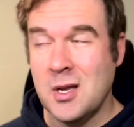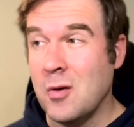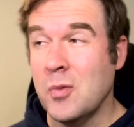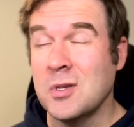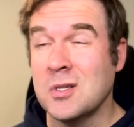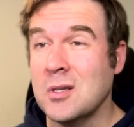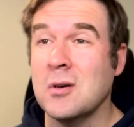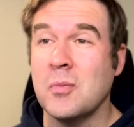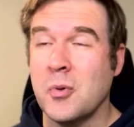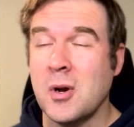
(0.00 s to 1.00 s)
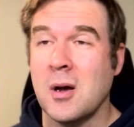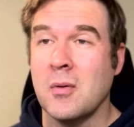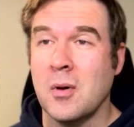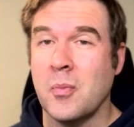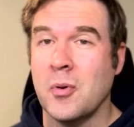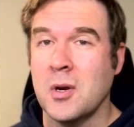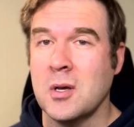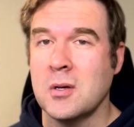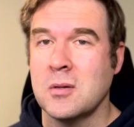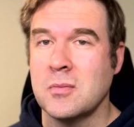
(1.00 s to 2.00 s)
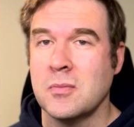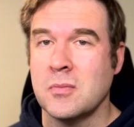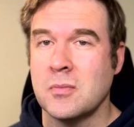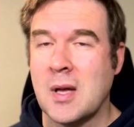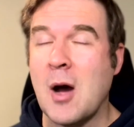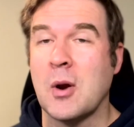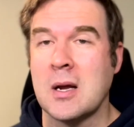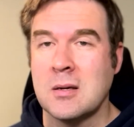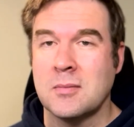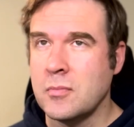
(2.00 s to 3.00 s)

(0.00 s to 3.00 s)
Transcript: and yet we still put out a pretty good outing.